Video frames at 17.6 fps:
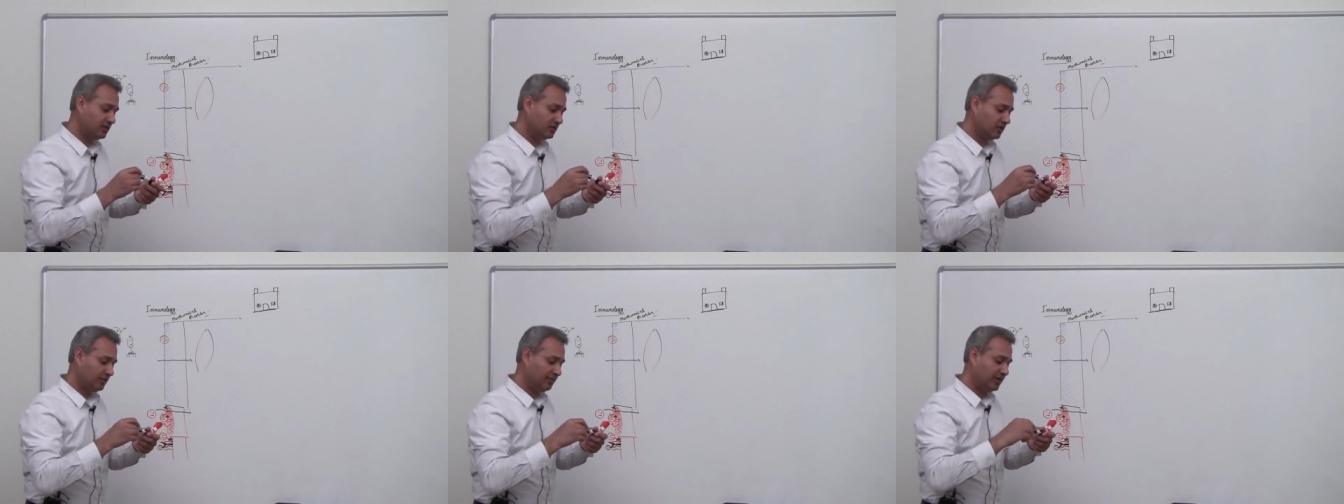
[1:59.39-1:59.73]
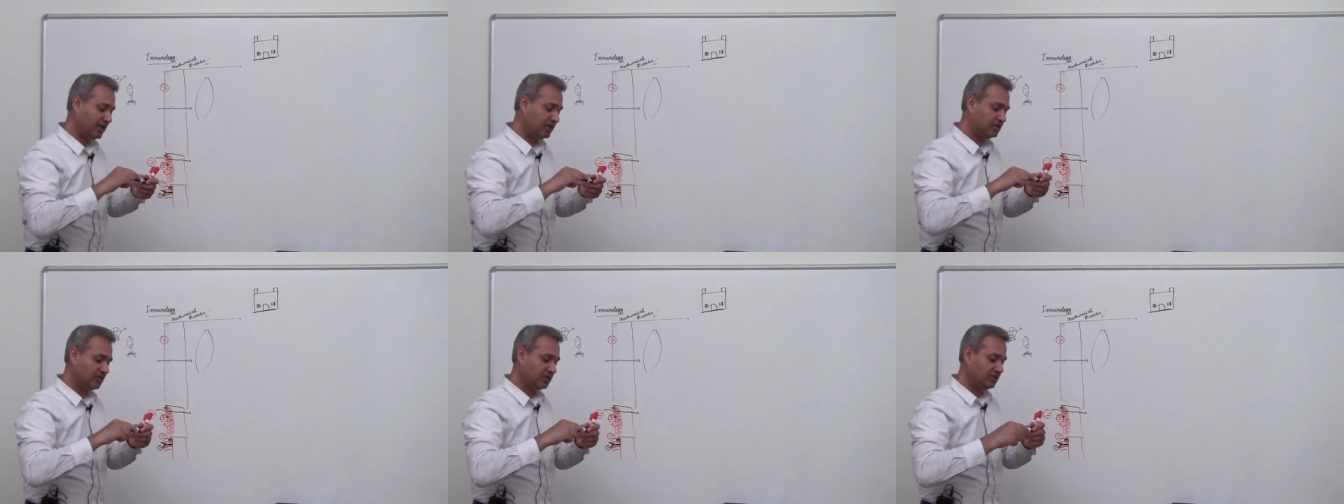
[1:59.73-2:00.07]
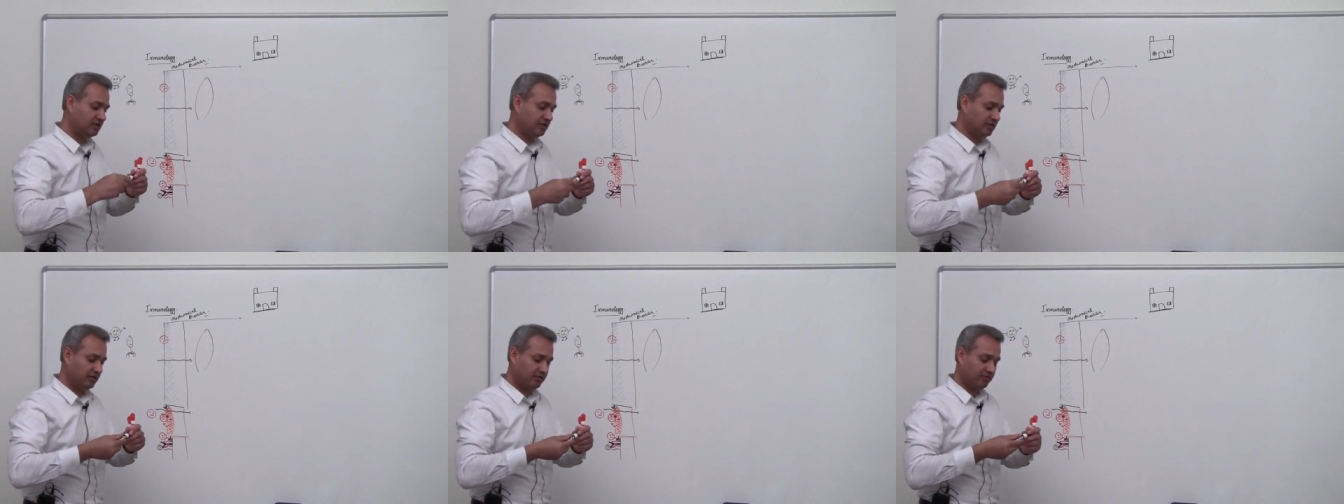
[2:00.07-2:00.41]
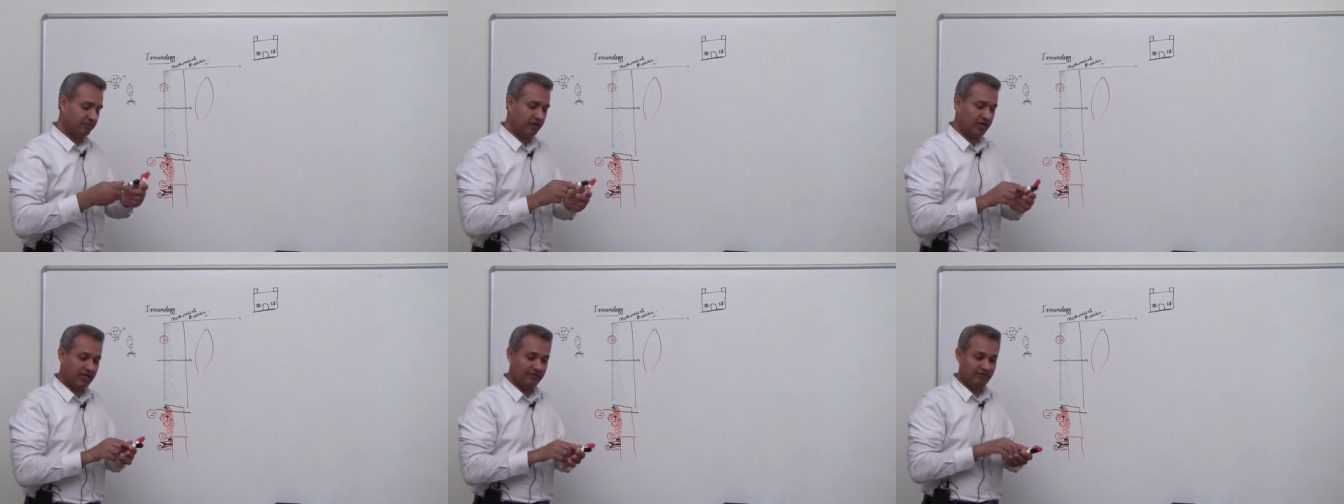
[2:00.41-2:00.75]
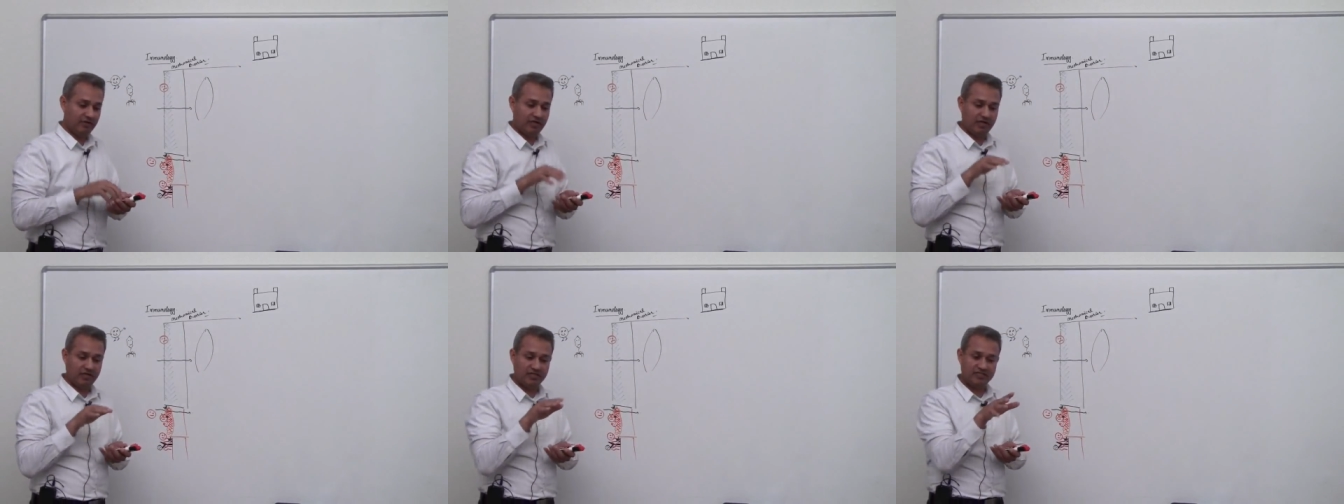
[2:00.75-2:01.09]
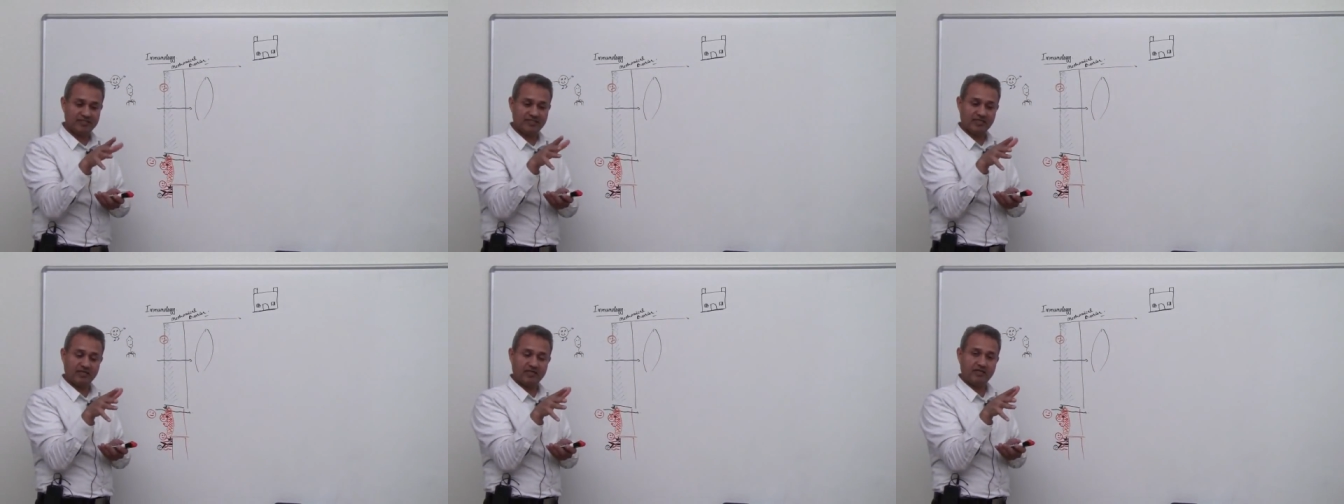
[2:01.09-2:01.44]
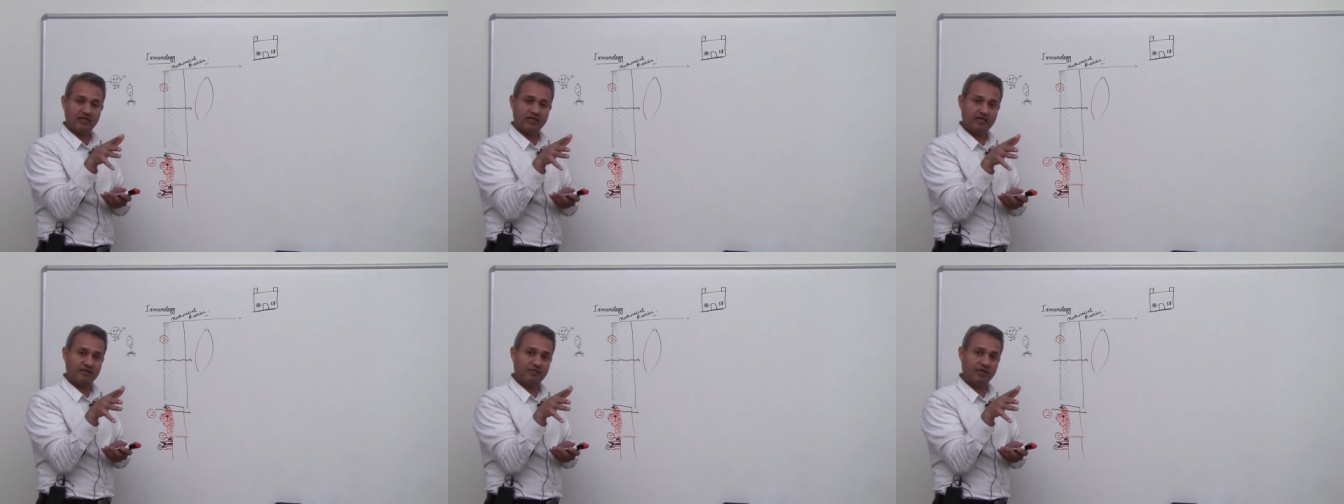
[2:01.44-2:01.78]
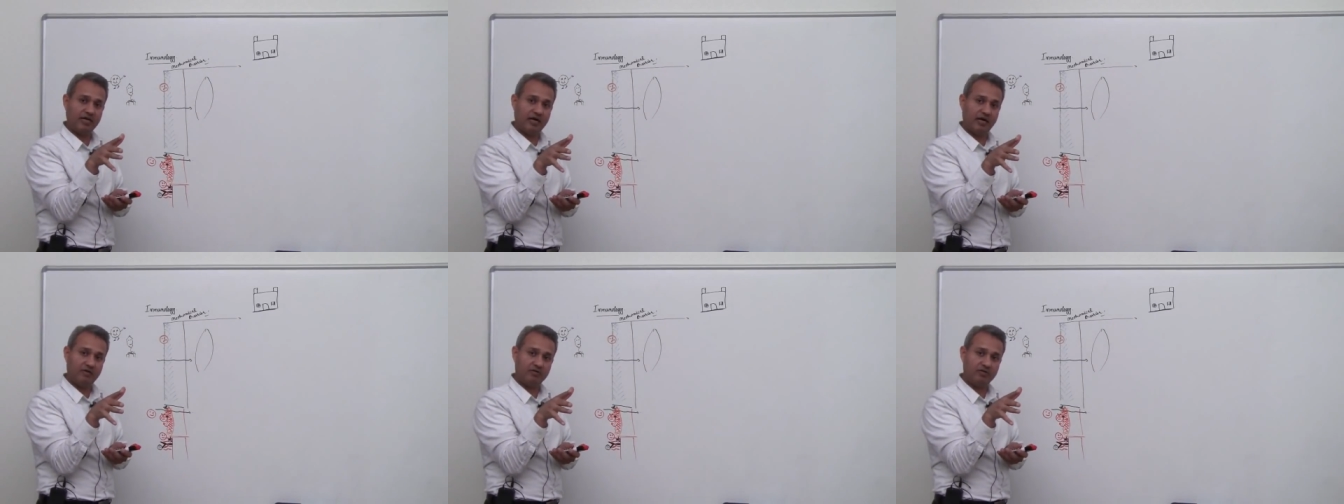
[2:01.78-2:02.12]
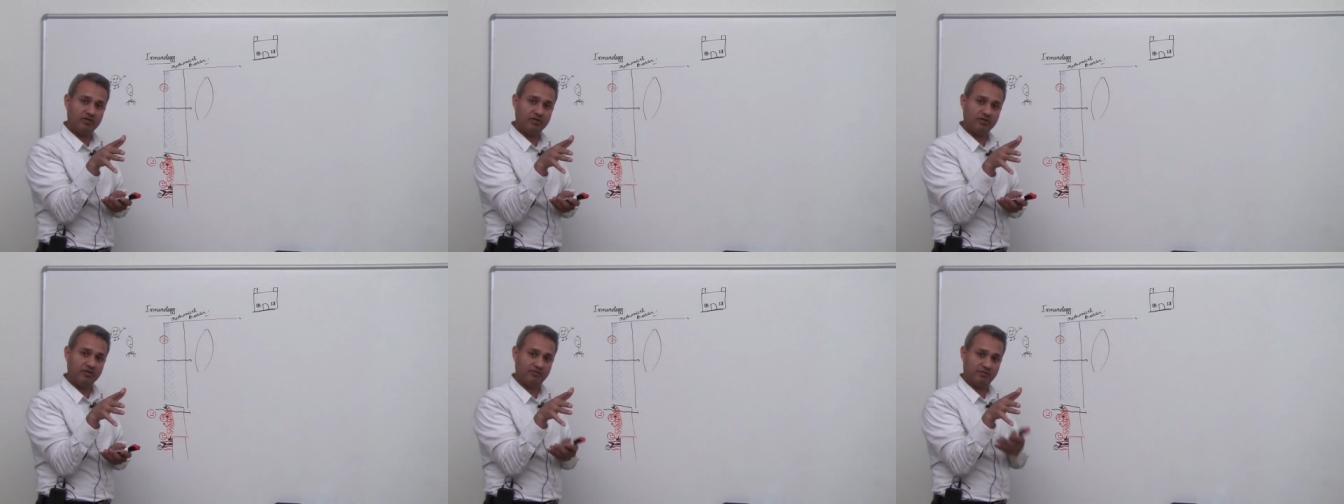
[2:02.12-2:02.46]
So imagine we have a little stick coming out